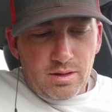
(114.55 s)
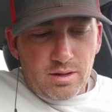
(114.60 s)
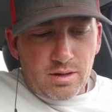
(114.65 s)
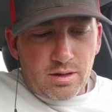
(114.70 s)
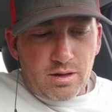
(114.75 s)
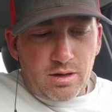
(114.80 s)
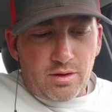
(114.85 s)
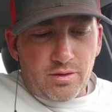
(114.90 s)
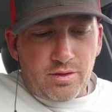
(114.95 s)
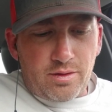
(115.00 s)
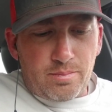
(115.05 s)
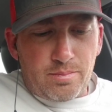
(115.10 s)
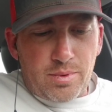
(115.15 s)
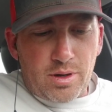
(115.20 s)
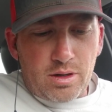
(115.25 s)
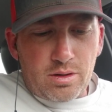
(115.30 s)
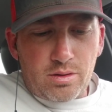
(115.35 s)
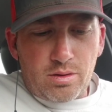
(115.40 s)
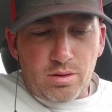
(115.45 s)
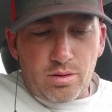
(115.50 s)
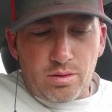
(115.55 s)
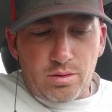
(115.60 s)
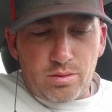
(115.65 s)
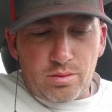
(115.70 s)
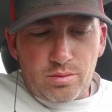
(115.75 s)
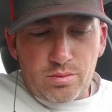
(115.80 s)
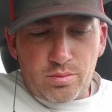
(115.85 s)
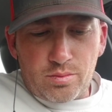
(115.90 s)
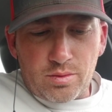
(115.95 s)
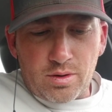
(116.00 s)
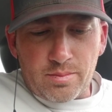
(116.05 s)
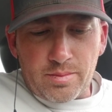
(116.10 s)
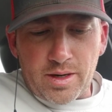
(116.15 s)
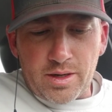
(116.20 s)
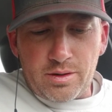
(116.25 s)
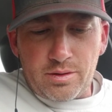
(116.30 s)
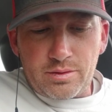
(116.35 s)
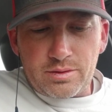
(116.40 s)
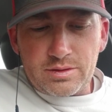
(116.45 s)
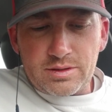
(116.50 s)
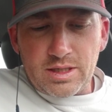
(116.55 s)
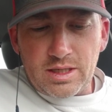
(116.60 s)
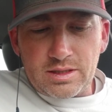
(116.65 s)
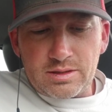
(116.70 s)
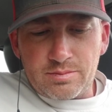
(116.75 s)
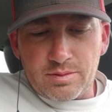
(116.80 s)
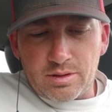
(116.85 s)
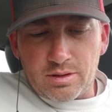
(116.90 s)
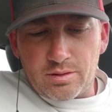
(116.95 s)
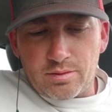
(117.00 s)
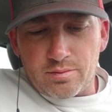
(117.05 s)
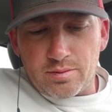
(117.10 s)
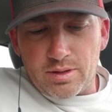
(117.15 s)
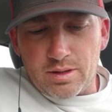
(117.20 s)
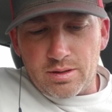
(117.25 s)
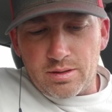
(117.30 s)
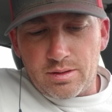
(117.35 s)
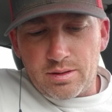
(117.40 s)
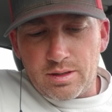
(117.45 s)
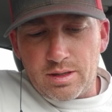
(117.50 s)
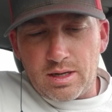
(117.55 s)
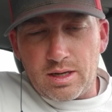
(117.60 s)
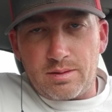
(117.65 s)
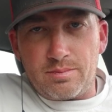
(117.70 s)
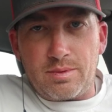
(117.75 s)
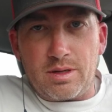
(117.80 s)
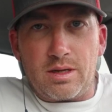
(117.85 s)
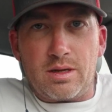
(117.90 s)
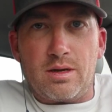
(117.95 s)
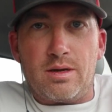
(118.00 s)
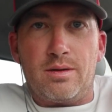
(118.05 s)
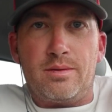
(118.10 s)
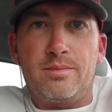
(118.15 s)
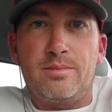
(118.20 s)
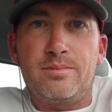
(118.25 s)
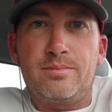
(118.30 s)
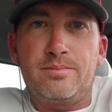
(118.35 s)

called the Bunghole, where my New Statesman career had begun.